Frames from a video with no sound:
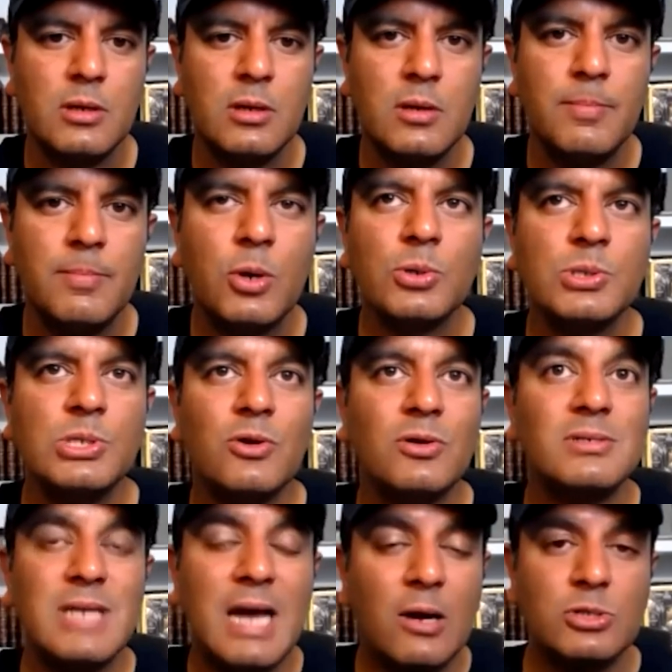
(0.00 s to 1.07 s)
Because you
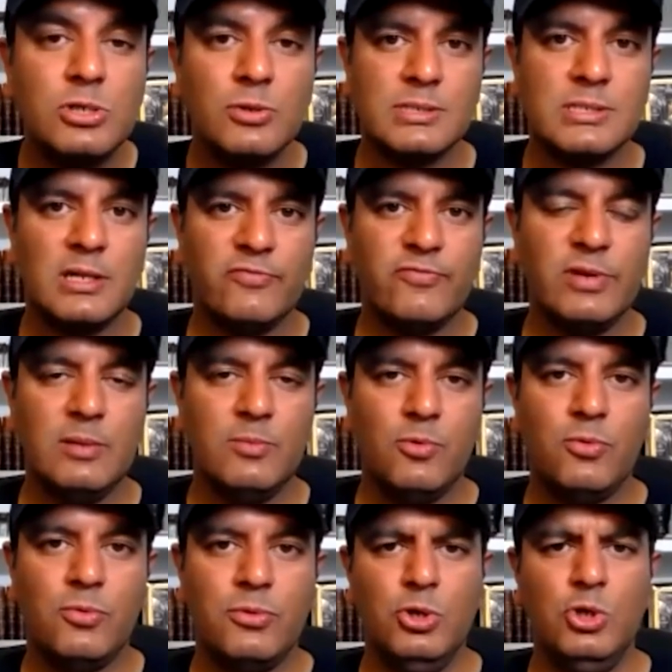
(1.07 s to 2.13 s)
don't doubt yourself anymore.
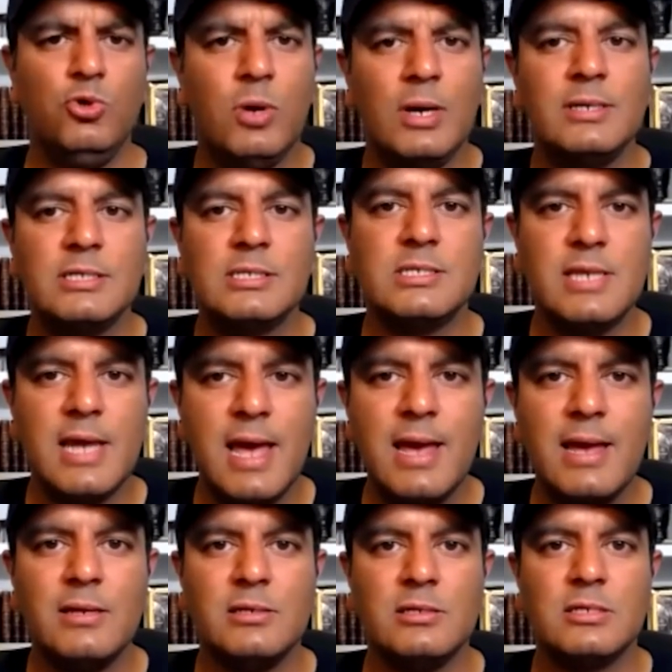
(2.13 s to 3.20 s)
You
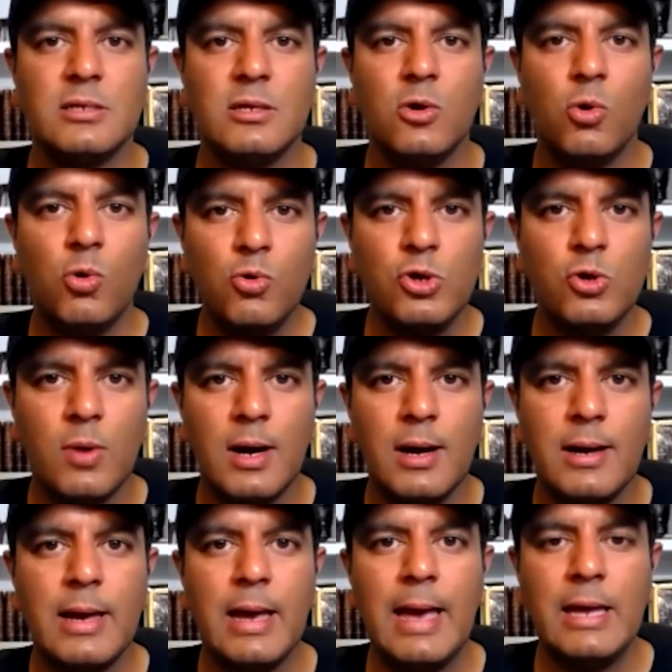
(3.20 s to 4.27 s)
understand who you
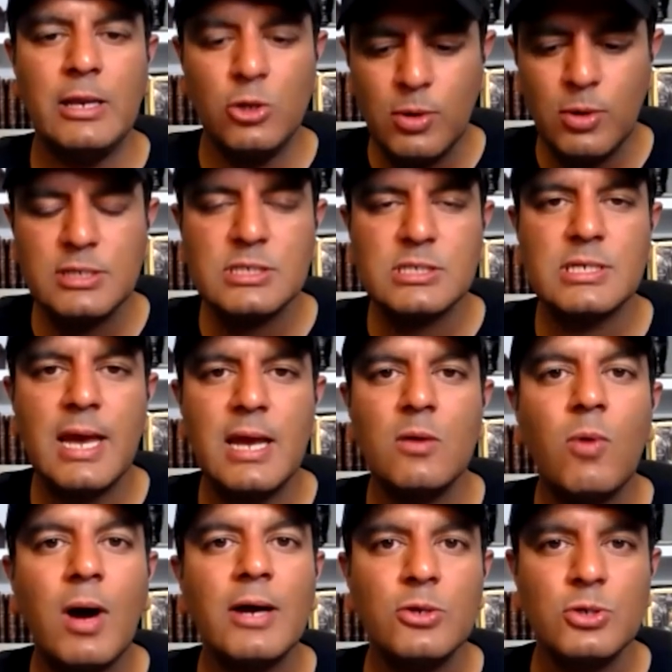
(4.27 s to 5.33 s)
are and you understand
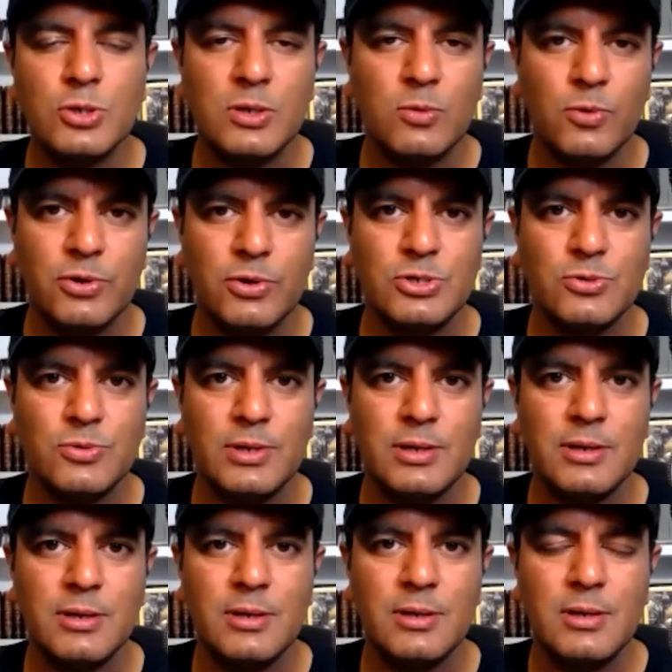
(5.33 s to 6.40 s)
why you're doing what you're doing.
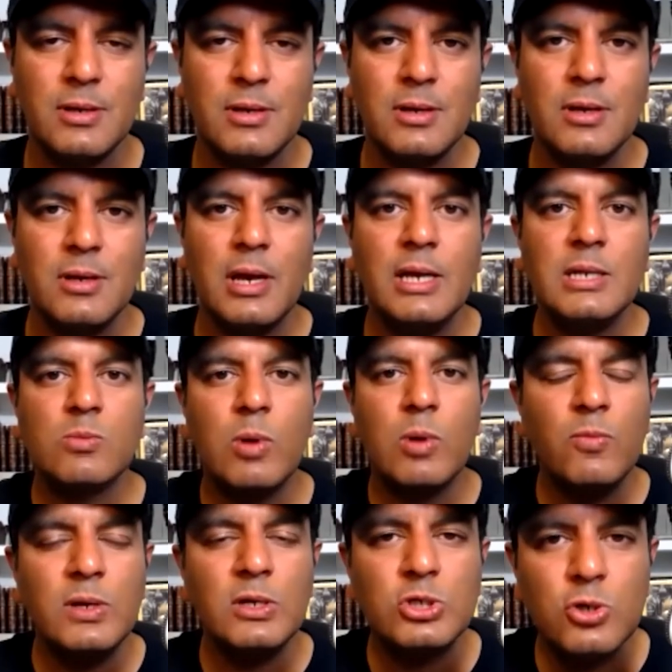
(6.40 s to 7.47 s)
It's
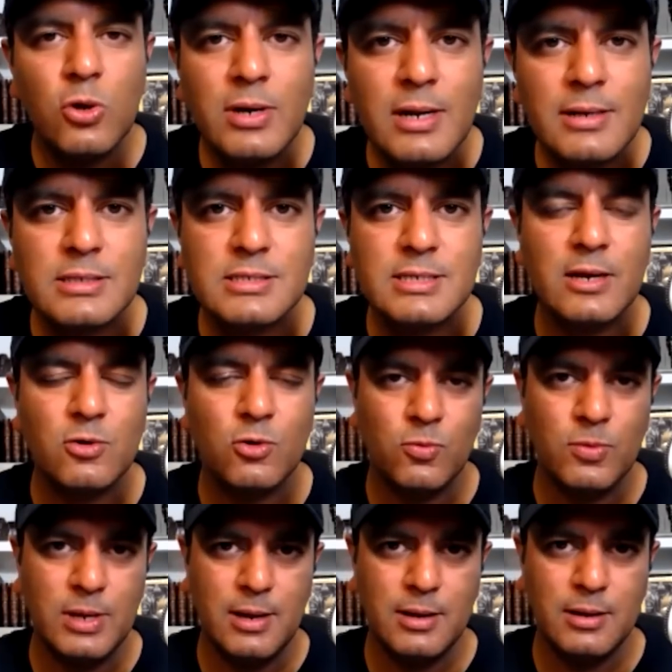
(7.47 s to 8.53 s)
when we don't understand who
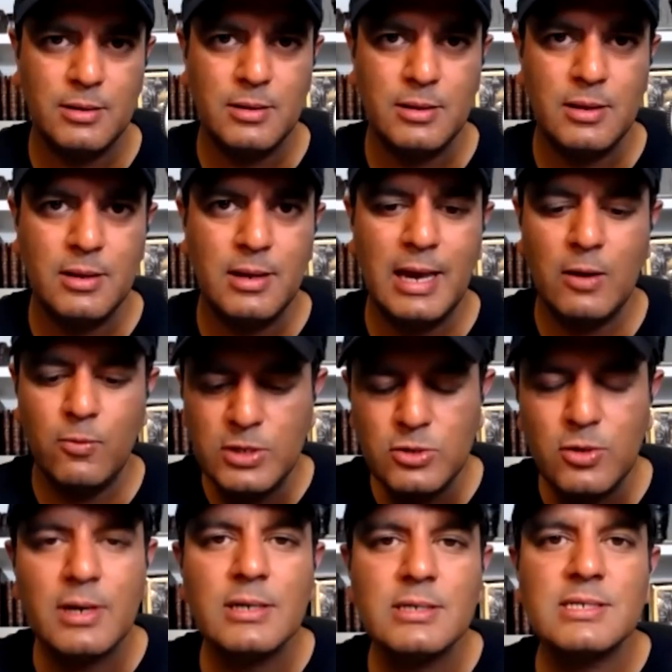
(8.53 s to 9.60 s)
we are and we
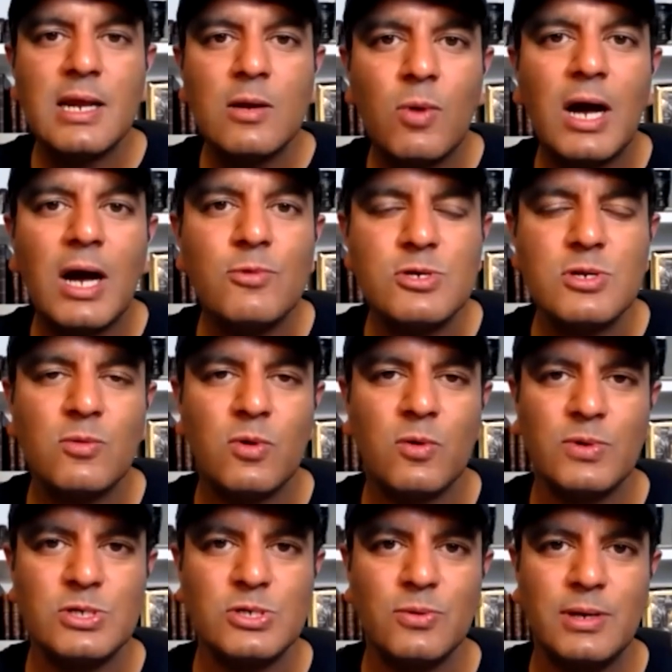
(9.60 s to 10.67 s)
don't understand why we're doing what
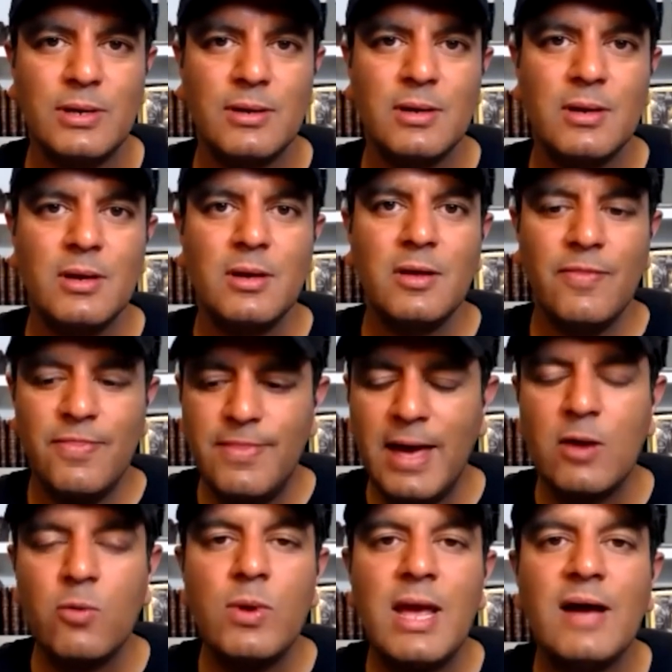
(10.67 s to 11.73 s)
we're doing
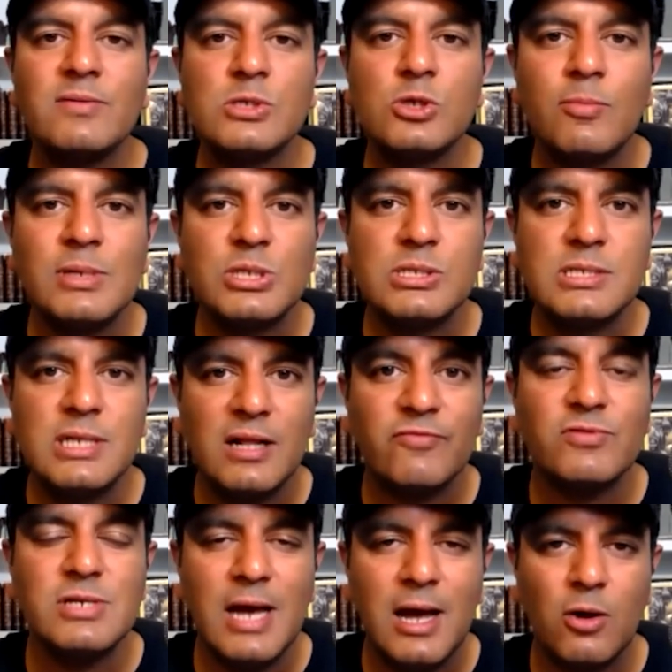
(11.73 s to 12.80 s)
that we have so much
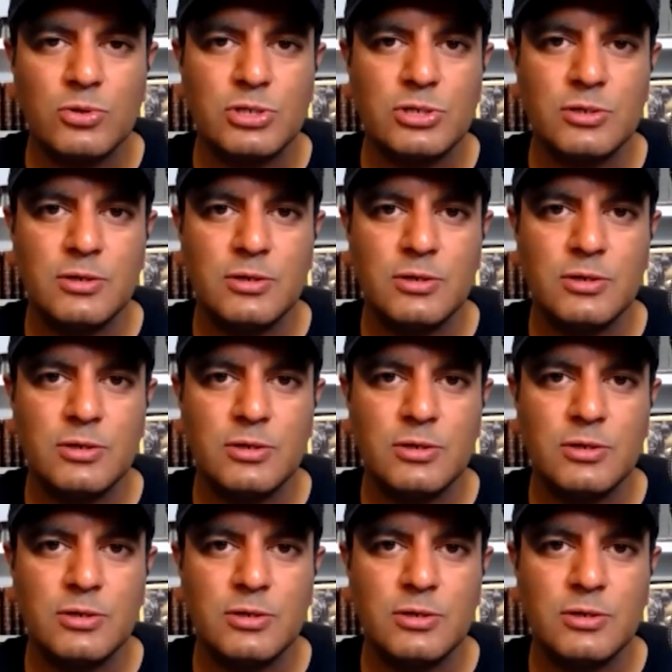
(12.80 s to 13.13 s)
self-doubt.